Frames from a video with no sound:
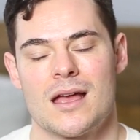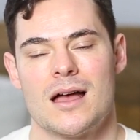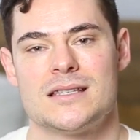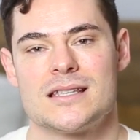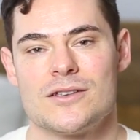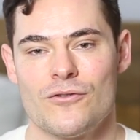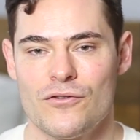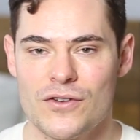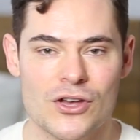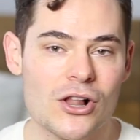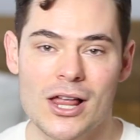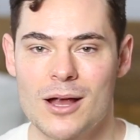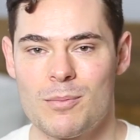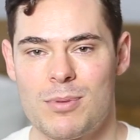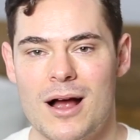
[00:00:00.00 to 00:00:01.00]
"Does it feel
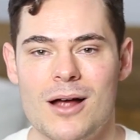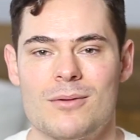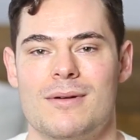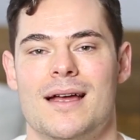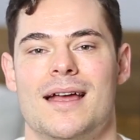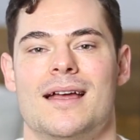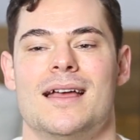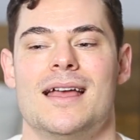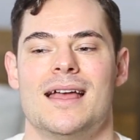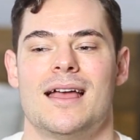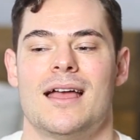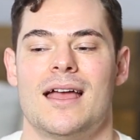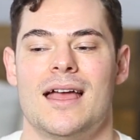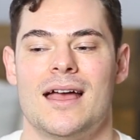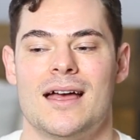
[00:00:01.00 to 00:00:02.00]
like Broadway?"
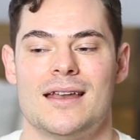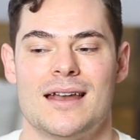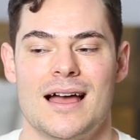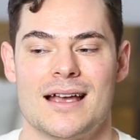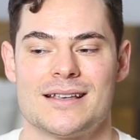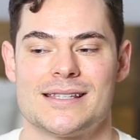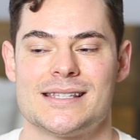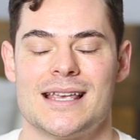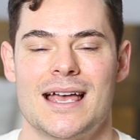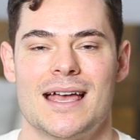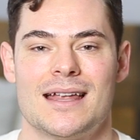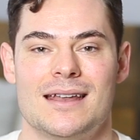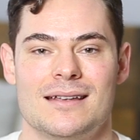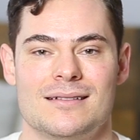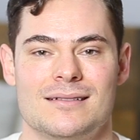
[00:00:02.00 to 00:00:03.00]
And I
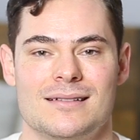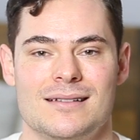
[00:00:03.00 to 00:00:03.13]
said,